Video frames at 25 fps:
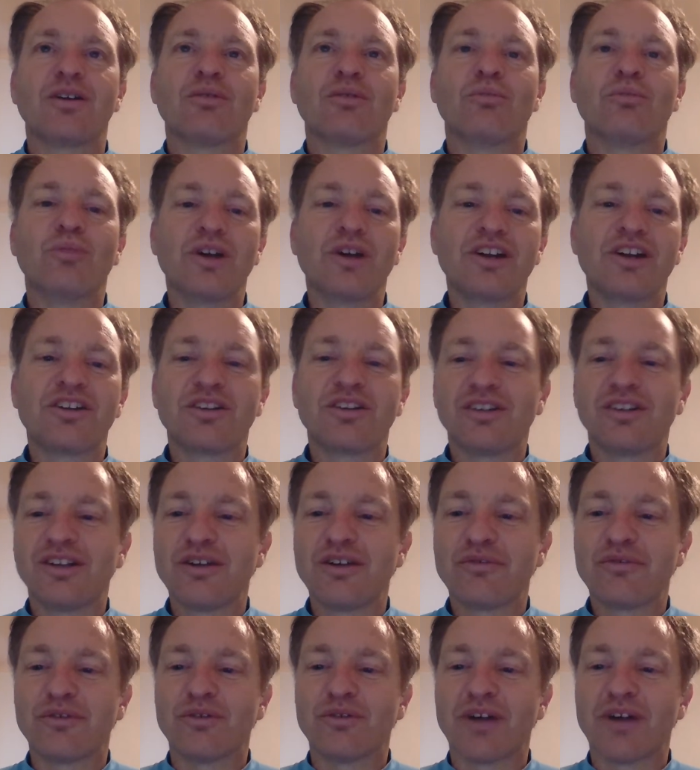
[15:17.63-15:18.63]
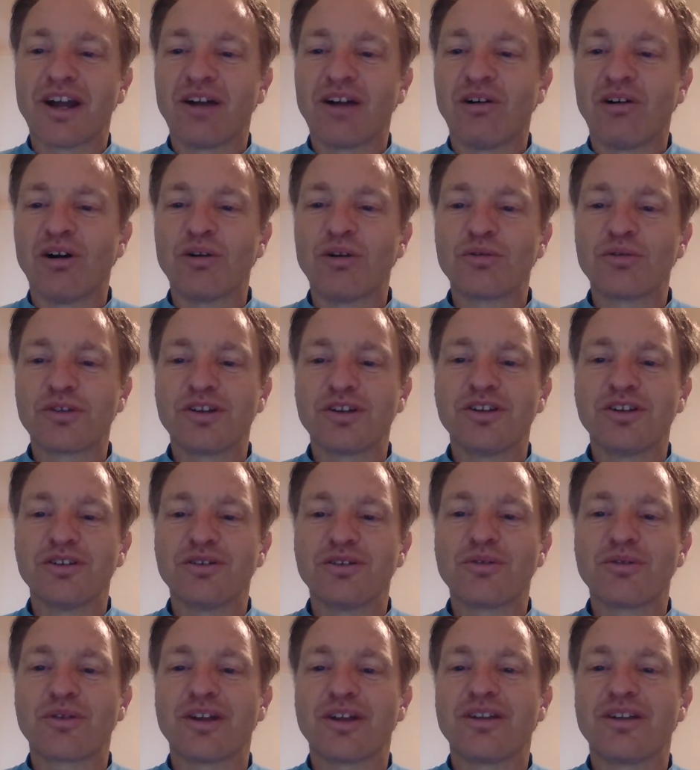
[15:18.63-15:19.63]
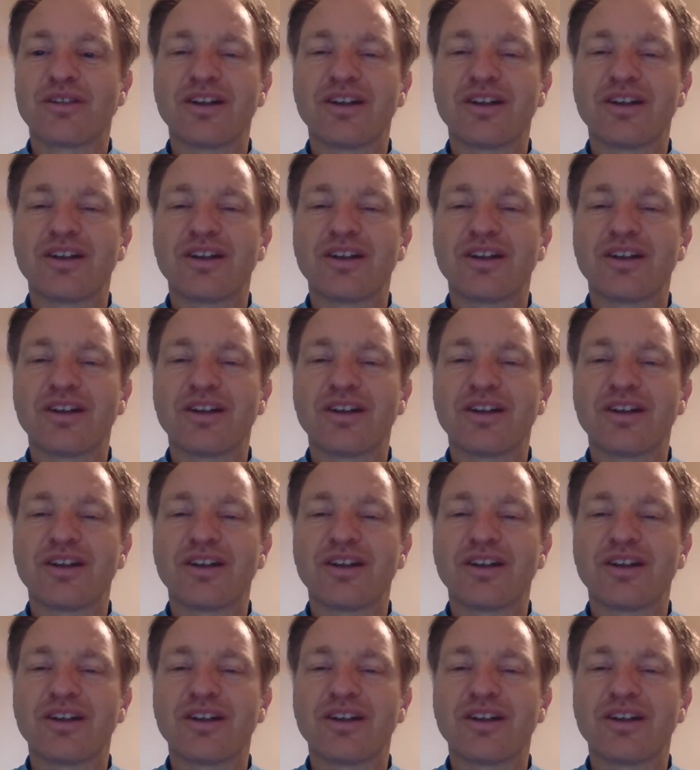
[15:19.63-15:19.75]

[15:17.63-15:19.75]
where do you live or how old are you, then